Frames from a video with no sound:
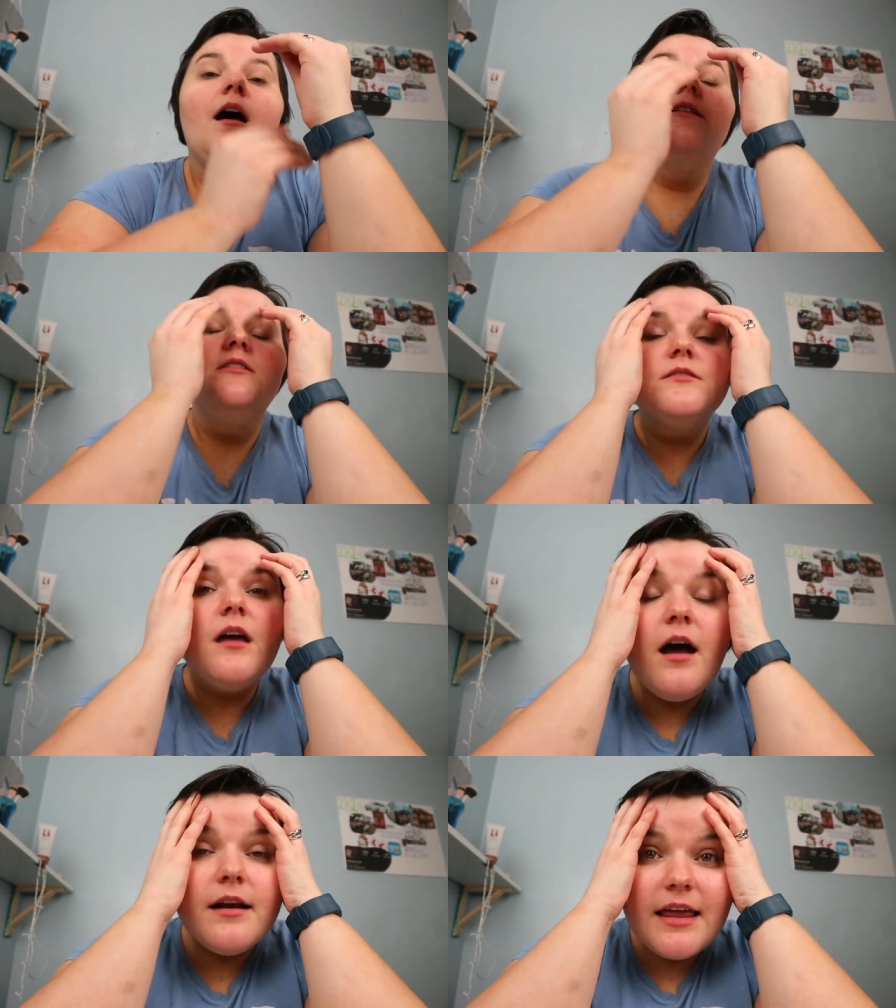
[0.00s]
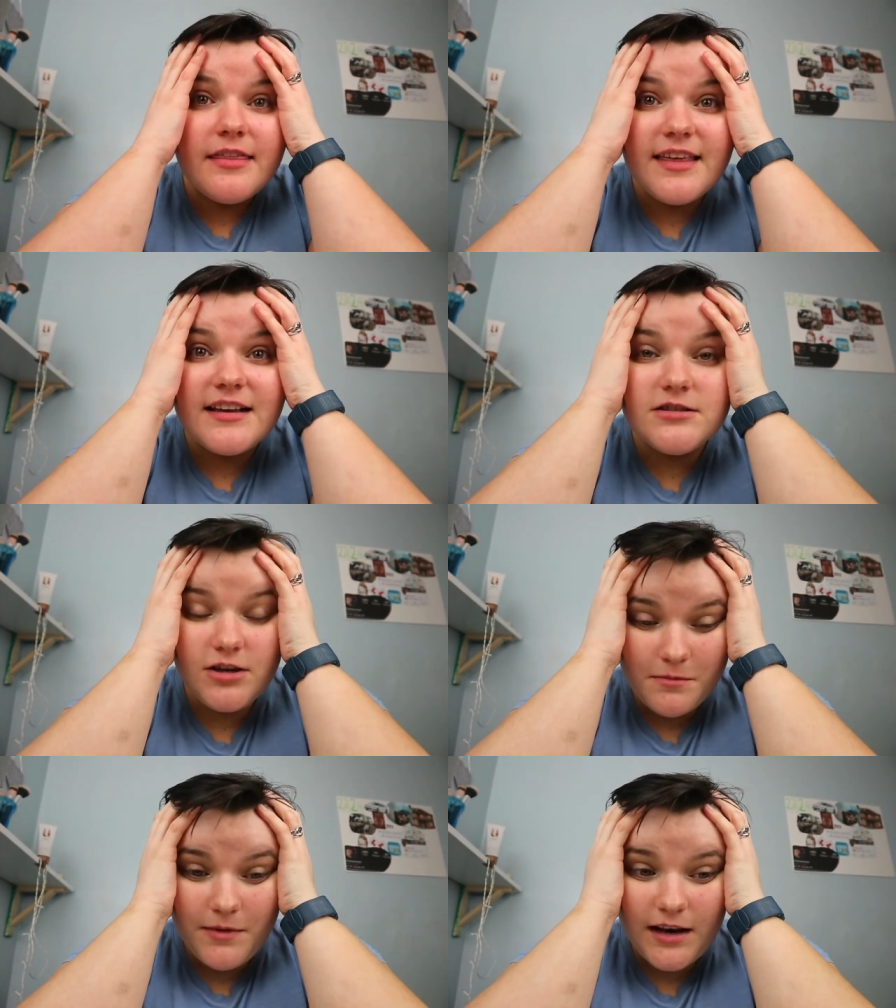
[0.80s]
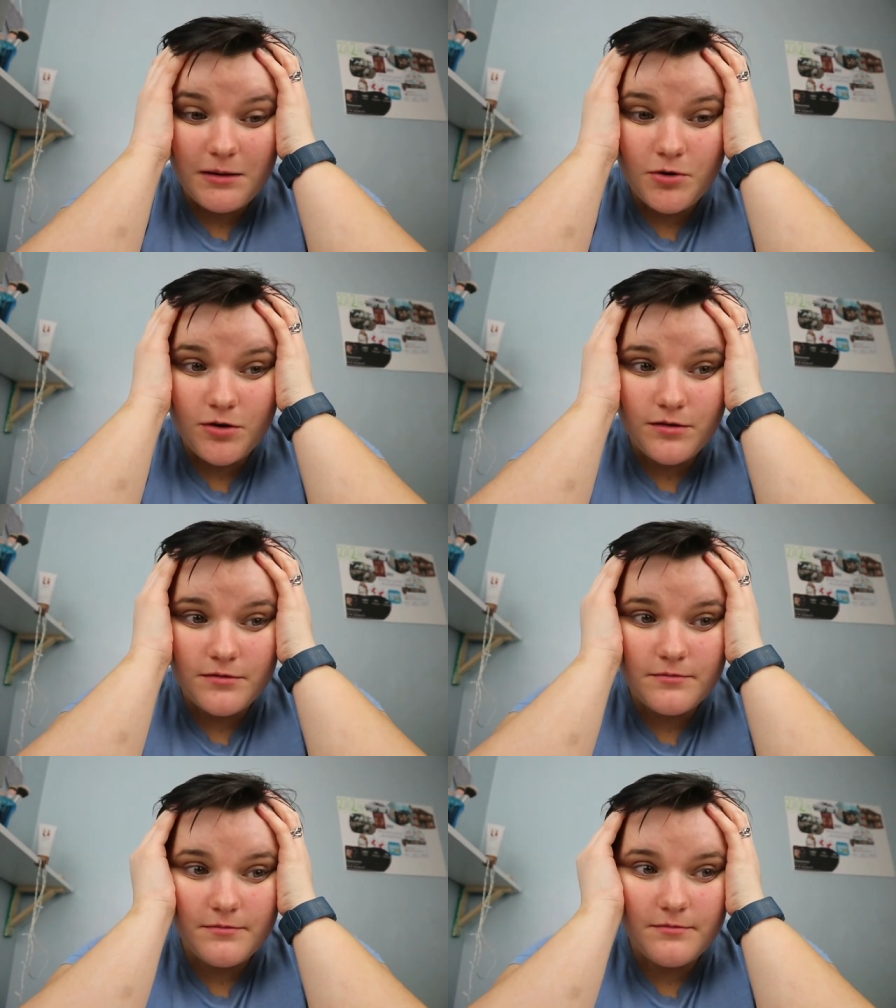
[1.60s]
I just can't let things stop me anymore.